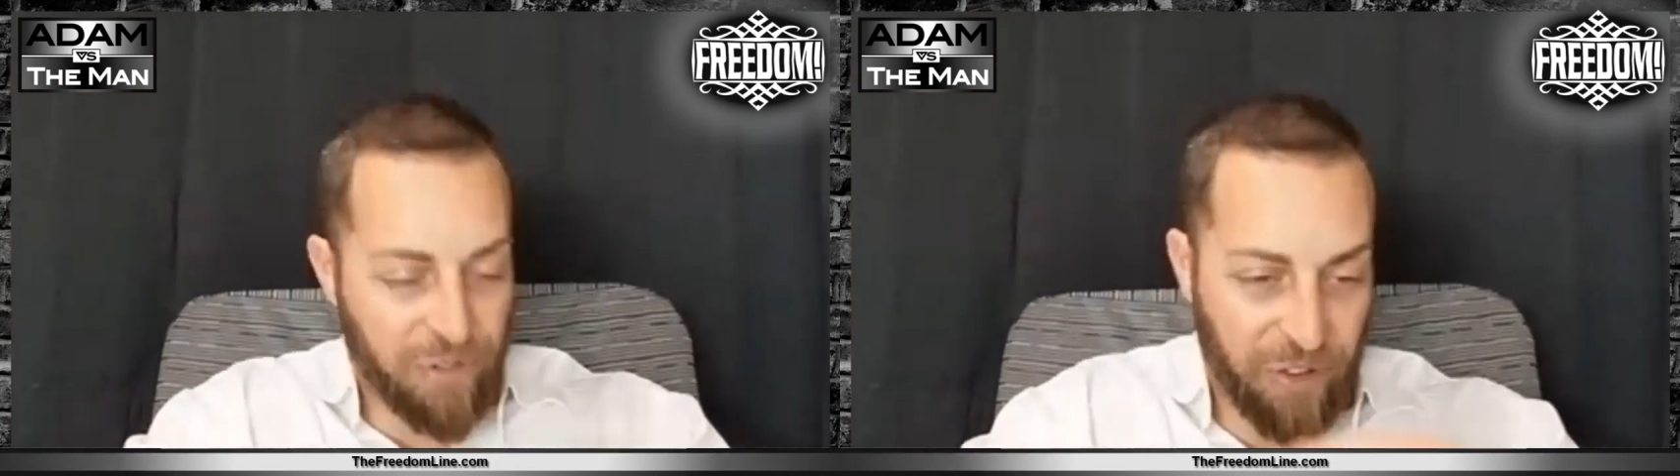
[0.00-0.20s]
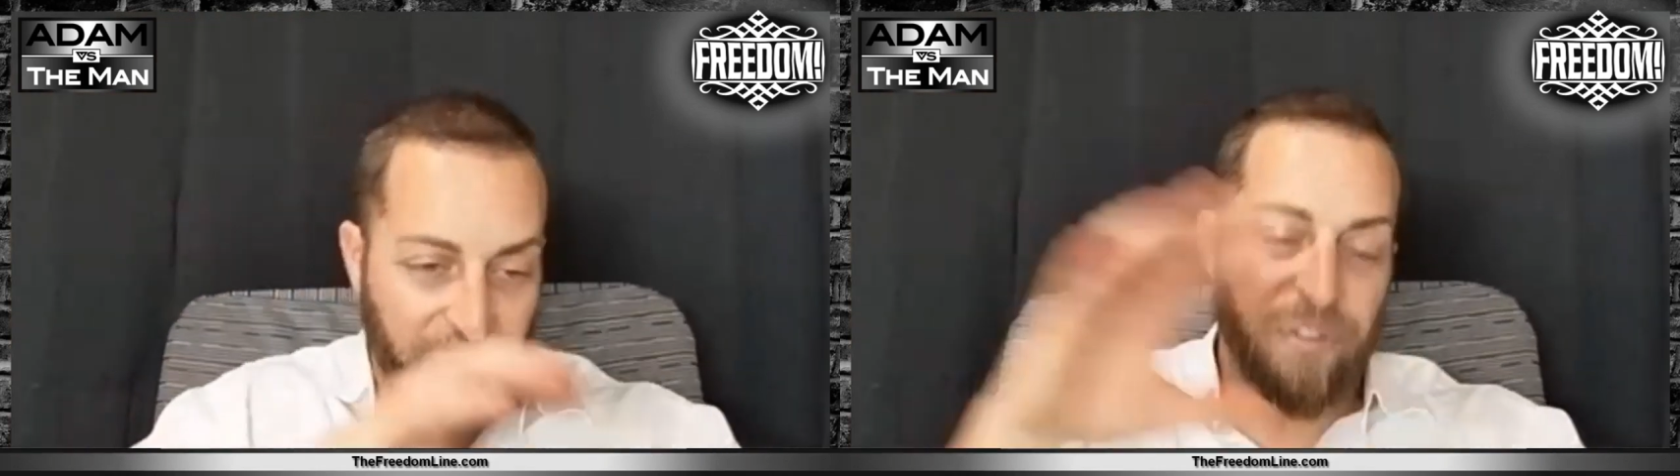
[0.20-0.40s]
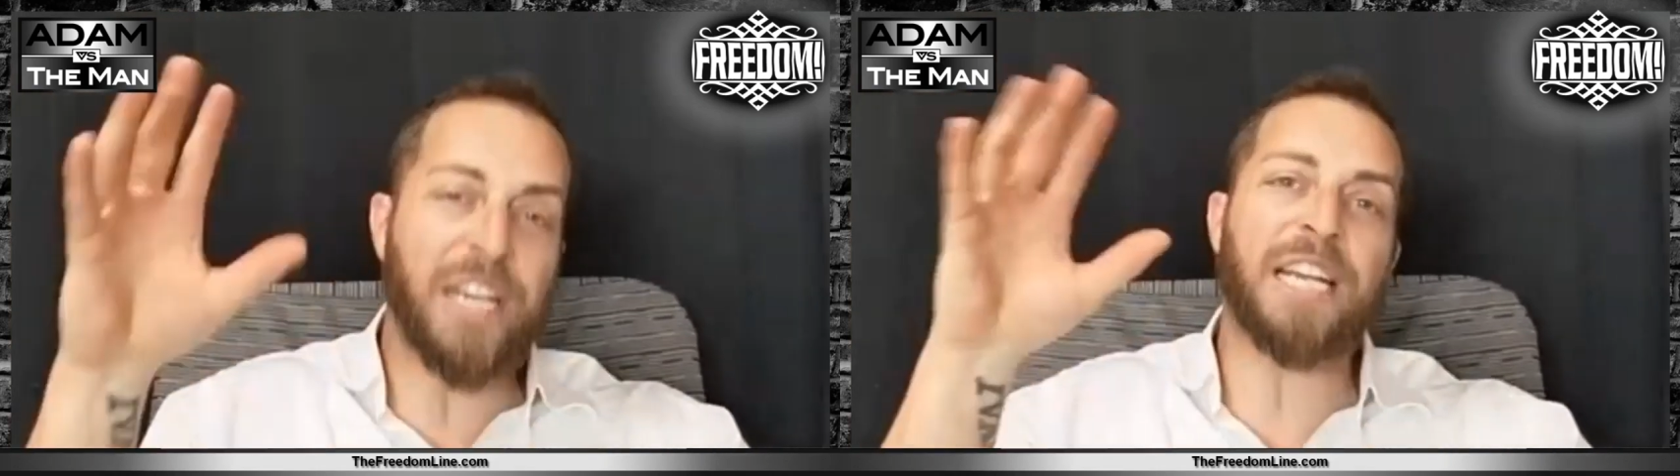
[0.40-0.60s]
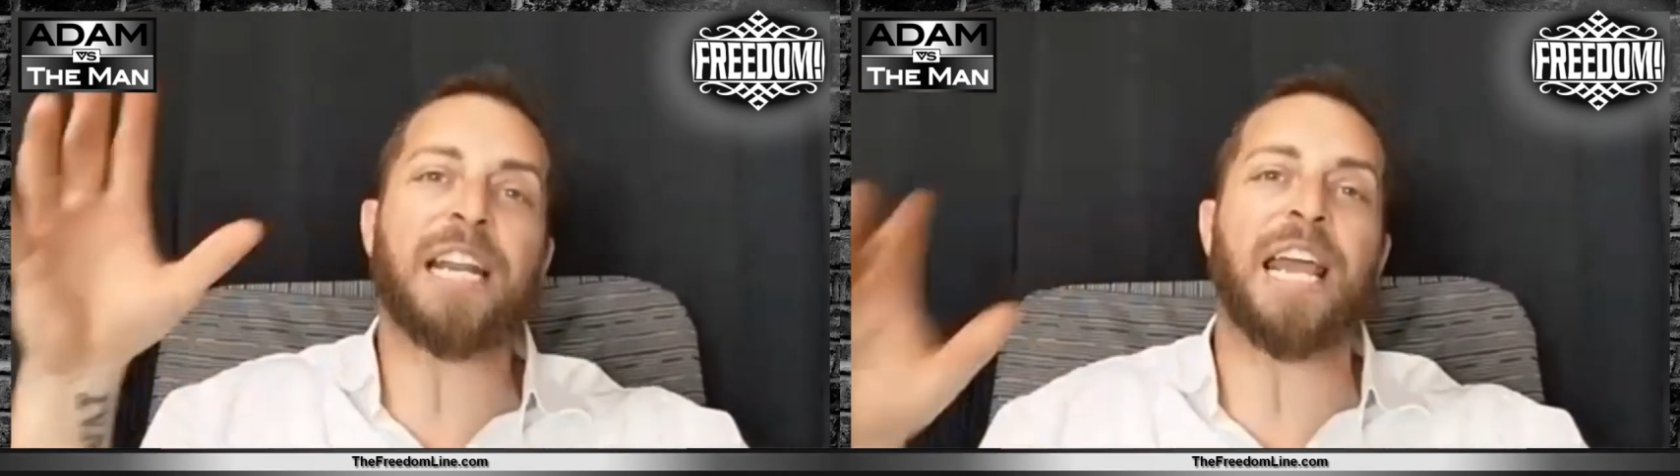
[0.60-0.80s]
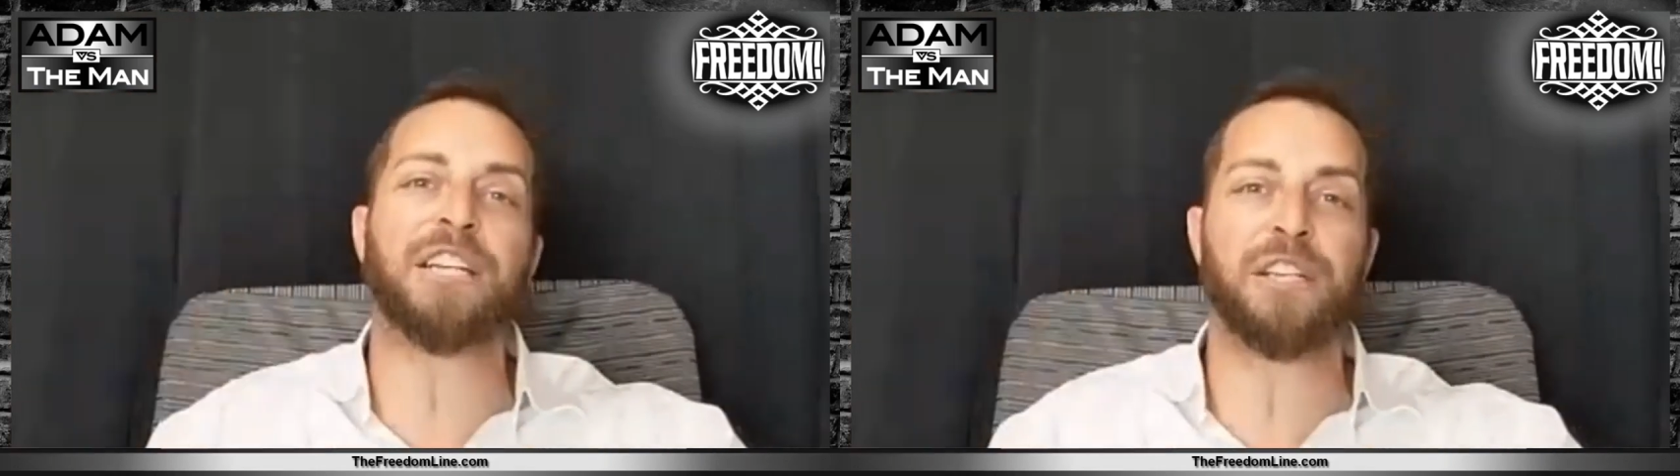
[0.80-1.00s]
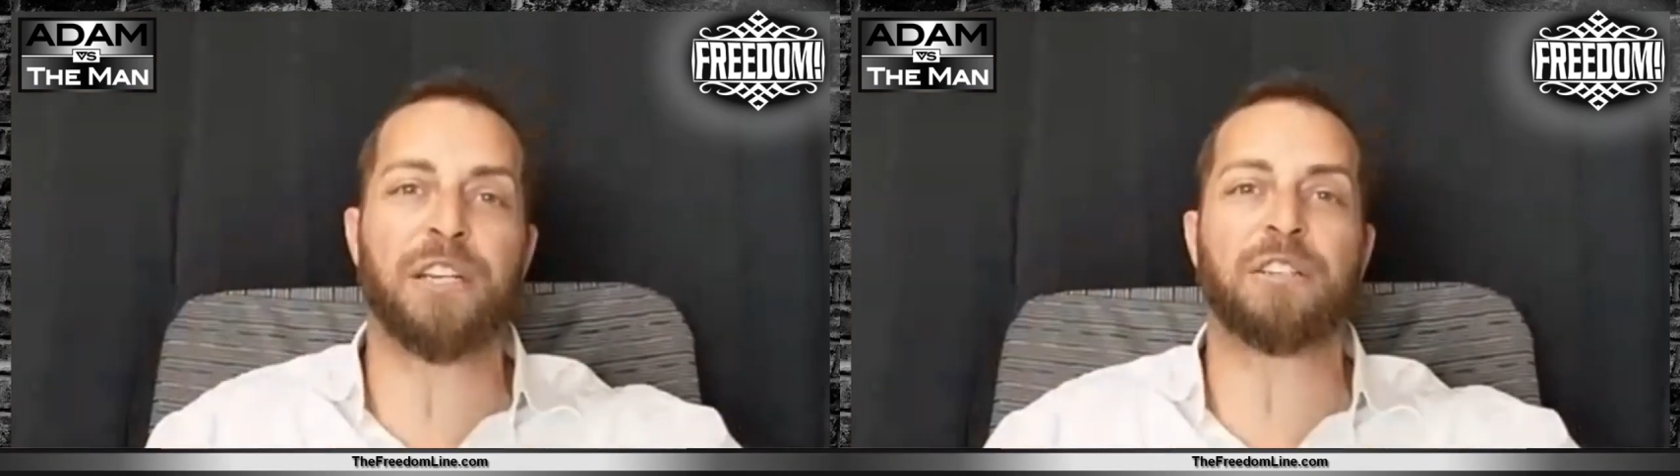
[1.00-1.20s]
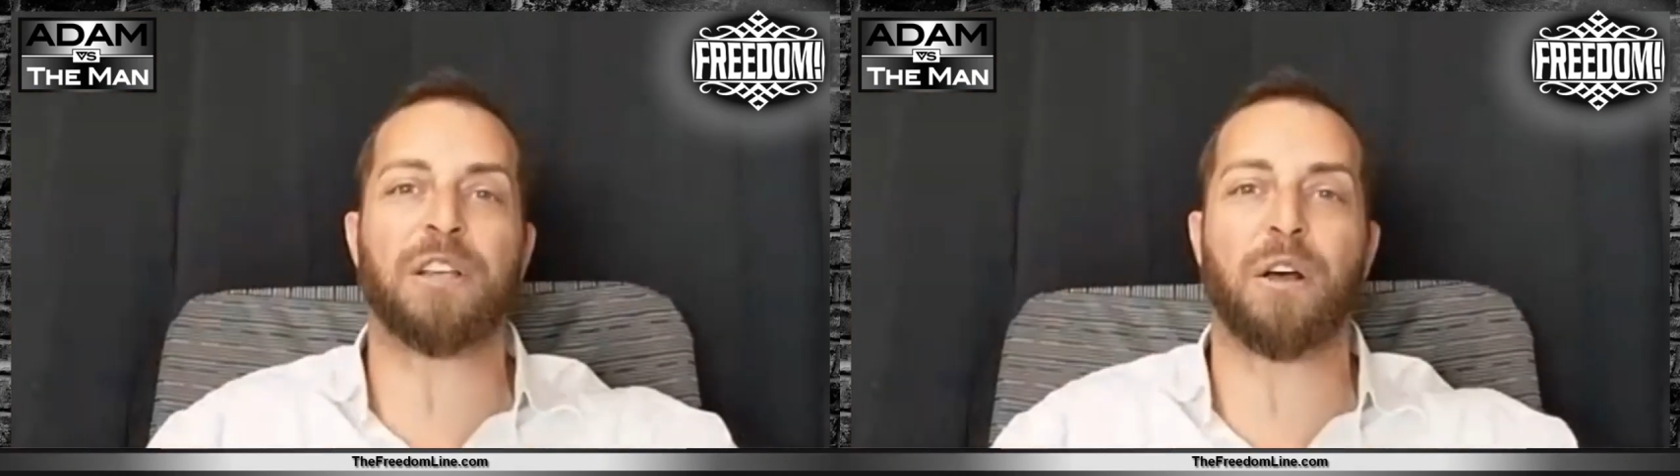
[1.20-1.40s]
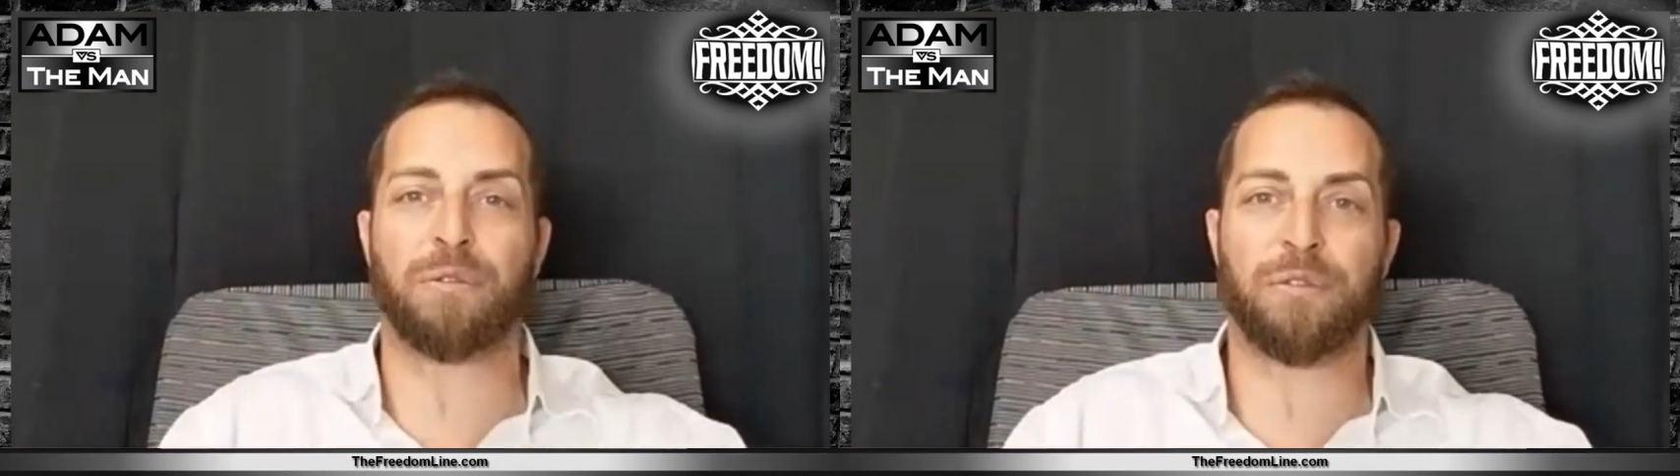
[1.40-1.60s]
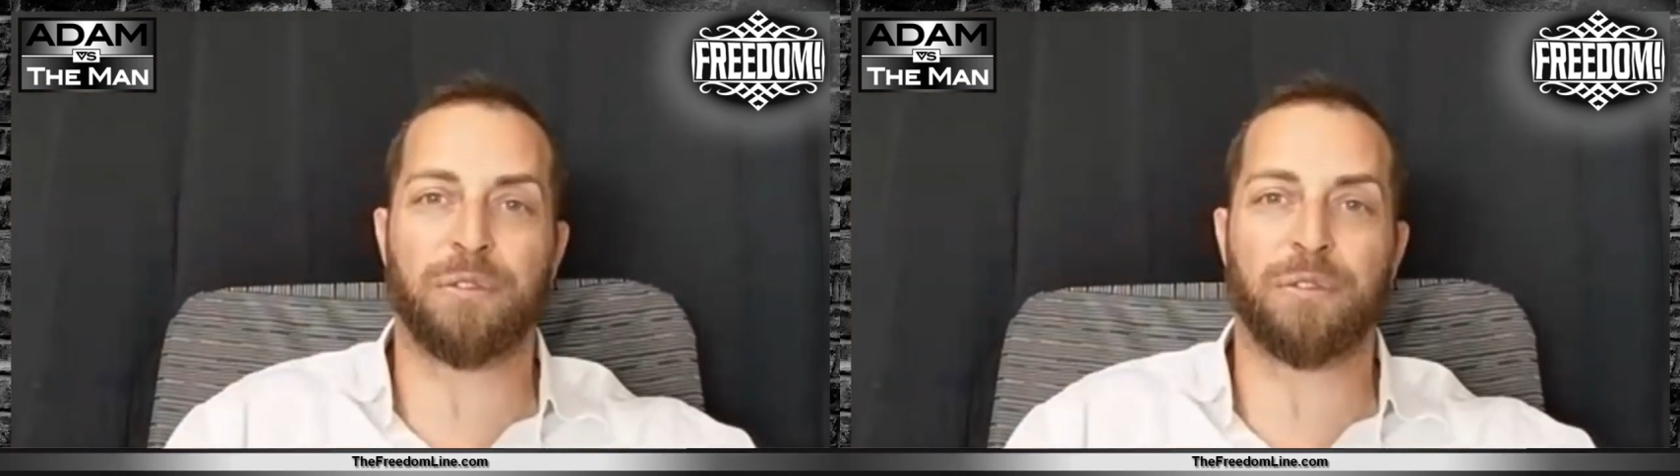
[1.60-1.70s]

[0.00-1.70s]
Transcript: defeating aging itself.